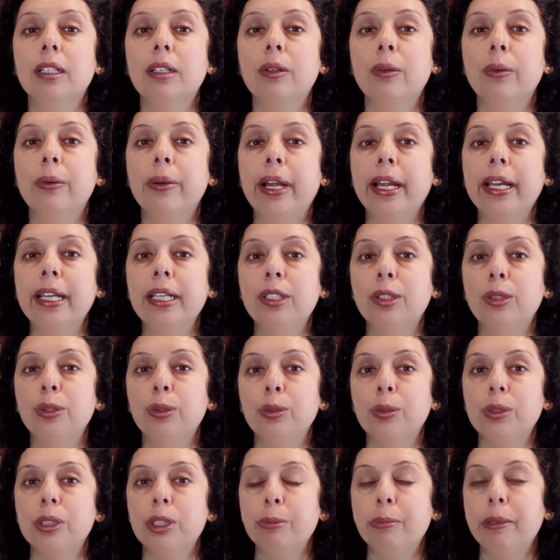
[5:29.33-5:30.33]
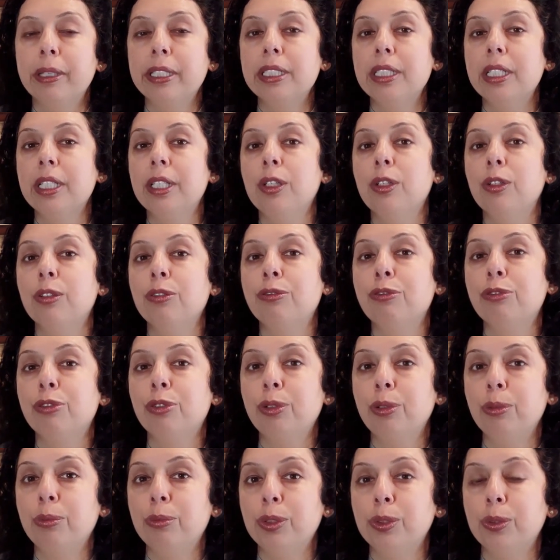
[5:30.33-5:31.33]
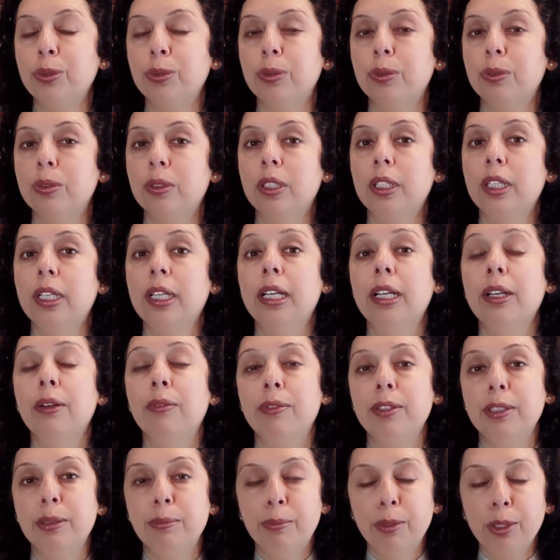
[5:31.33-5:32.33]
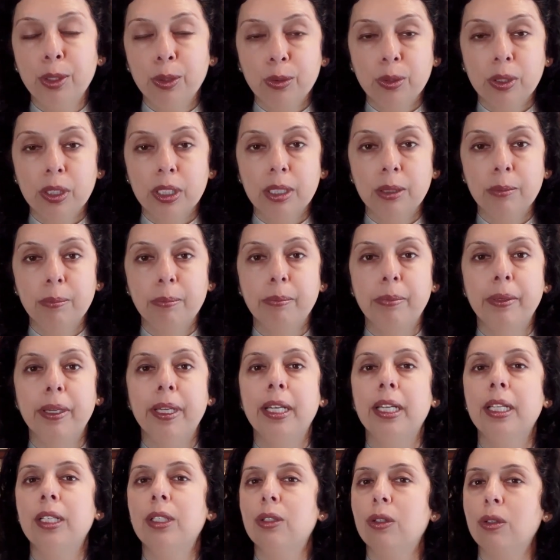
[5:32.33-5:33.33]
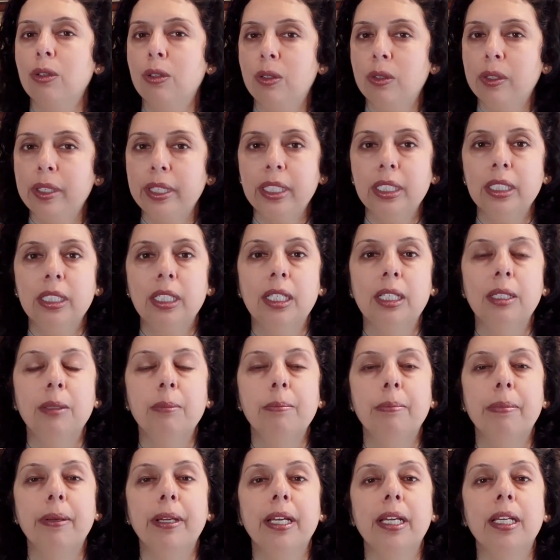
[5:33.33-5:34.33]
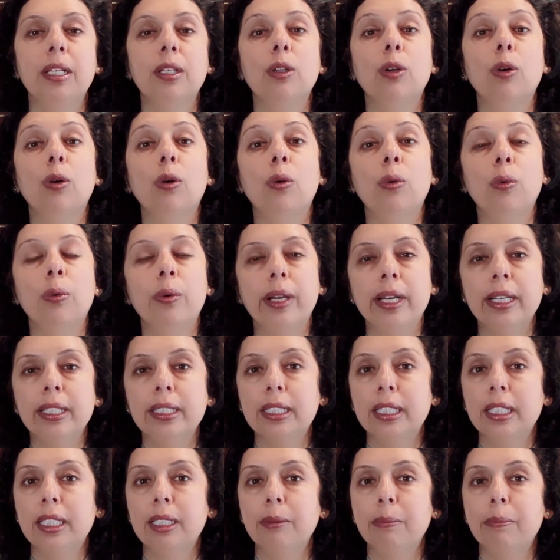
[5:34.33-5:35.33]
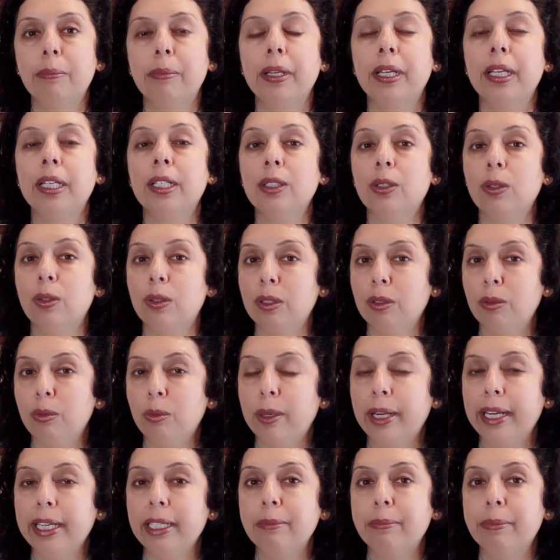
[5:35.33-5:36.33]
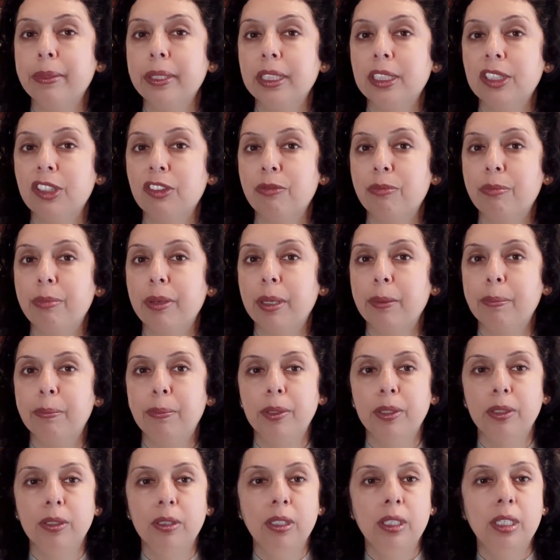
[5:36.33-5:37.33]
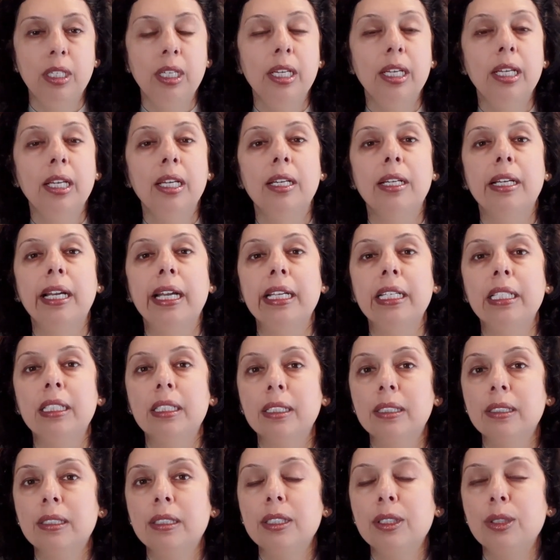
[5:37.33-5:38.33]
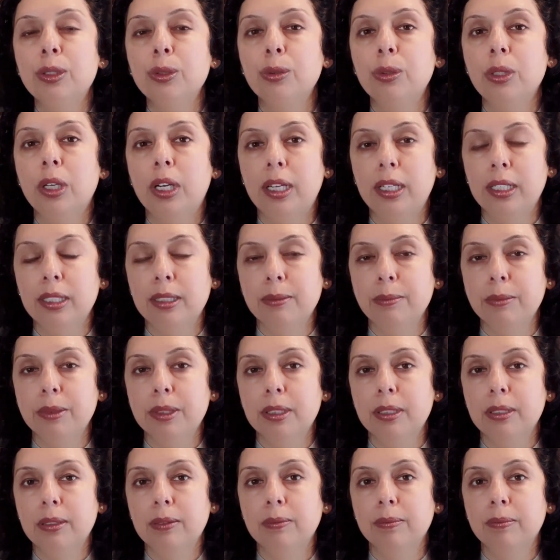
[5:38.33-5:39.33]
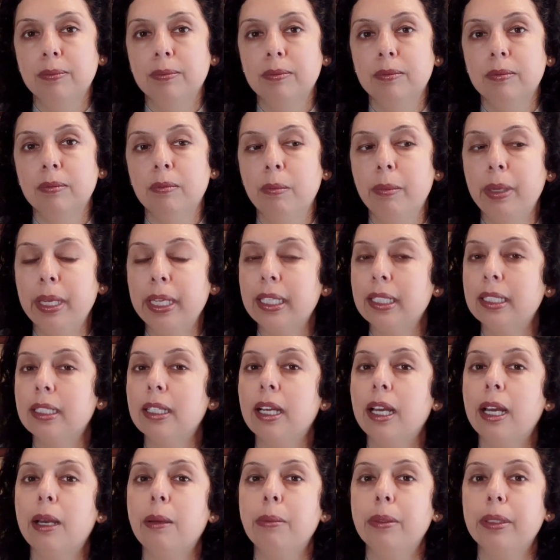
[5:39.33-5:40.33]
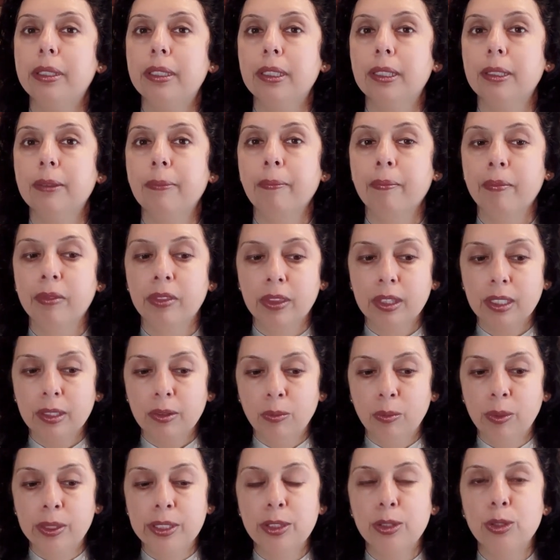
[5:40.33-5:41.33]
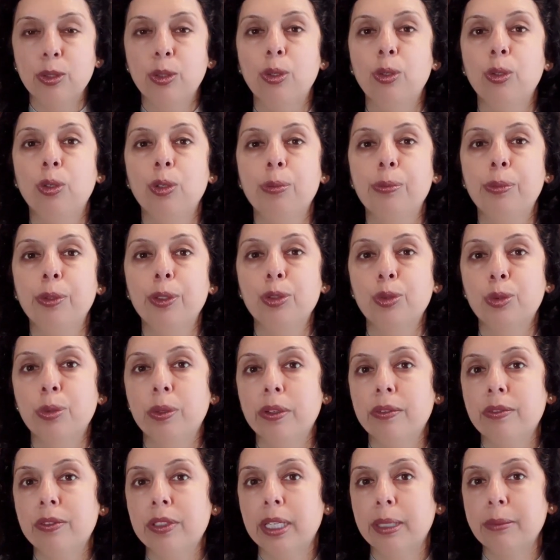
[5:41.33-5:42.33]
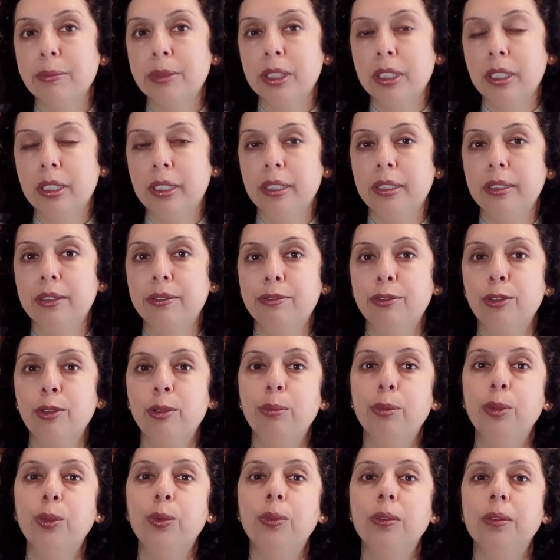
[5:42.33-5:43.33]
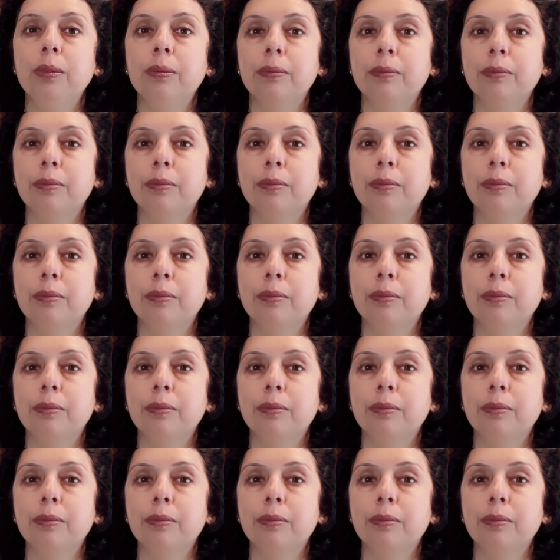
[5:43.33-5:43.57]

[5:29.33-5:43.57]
write those, especially on full moon, with blue color pen or green color pen or red color pen on a white piece of paper. Write 32 times. Make it a habit. Once your notebook, 12 times a year, full moon.